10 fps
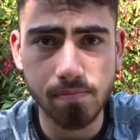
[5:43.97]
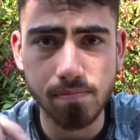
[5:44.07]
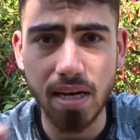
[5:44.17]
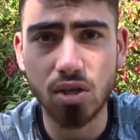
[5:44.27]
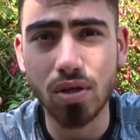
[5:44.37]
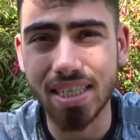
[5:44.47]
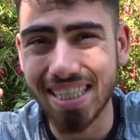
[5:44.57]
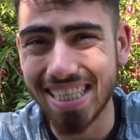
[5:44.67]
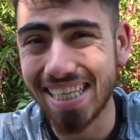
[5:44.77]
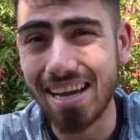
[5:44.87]
Make sure it's at
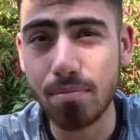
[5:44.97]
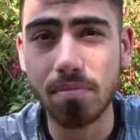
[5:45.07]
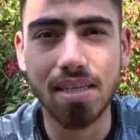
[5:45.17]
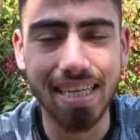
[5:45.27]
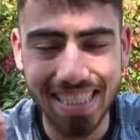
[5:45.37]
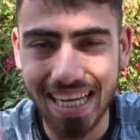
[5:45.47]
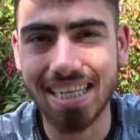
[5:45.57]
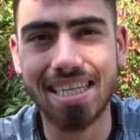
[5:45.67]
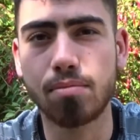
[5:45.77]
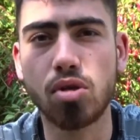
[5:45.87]
the same
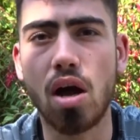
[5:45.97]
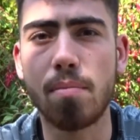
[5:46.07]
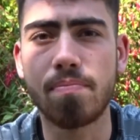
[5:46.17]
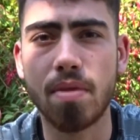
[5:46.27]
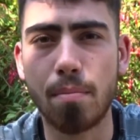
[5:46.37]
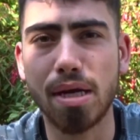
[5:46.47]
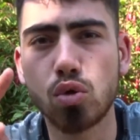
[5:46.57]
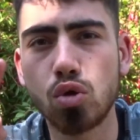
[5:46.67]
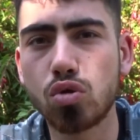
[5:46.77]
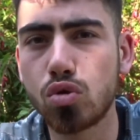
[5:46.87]
exact same time. Make
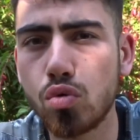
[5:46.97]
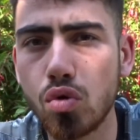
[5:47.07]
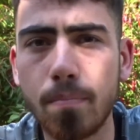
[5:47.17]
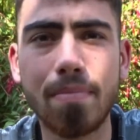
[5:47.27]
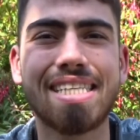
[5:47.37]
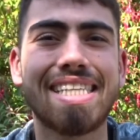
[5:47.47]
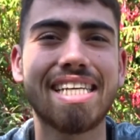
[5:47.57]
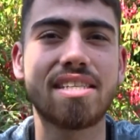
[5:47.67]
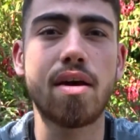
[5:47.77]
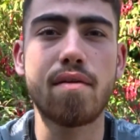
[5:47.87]
sure you do not miss
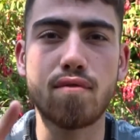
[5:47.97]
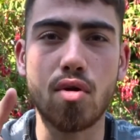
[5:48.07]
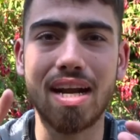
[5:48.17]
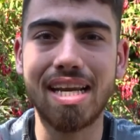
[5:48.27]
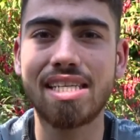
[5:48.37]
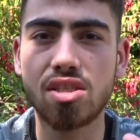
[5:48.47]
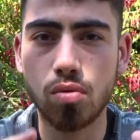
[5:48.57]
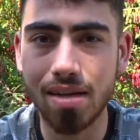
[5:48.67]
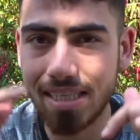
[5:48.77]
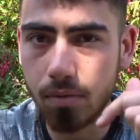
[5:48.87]
this for at least
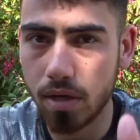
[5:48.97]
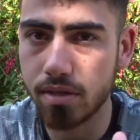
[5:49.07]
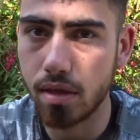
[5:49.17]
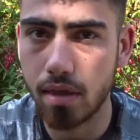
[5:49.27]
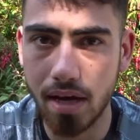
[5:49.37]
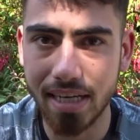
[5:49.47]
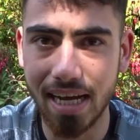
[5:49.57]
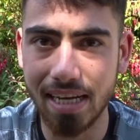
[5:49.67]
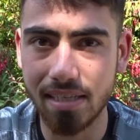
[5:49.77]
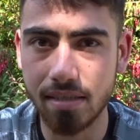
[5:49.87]
21 to 30
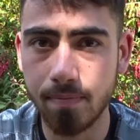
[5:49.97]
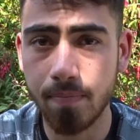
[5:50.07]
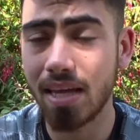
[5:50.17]
days.